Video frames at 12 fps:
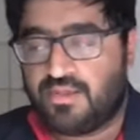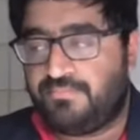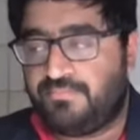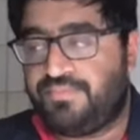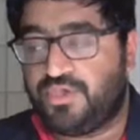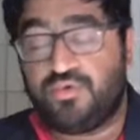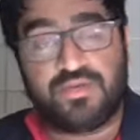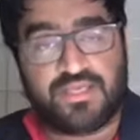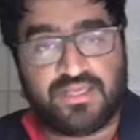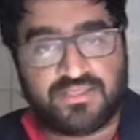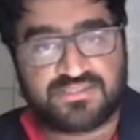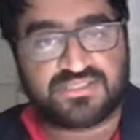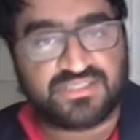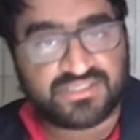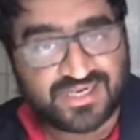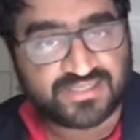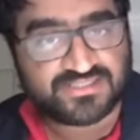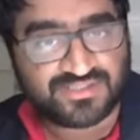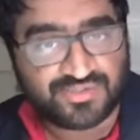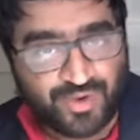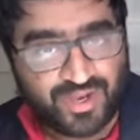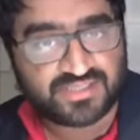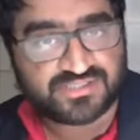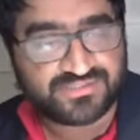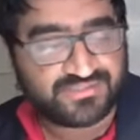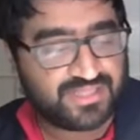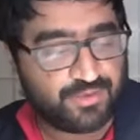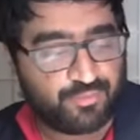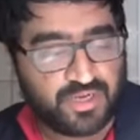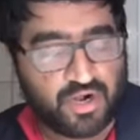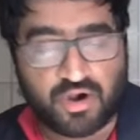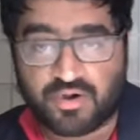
Beauty suggests to us that we are,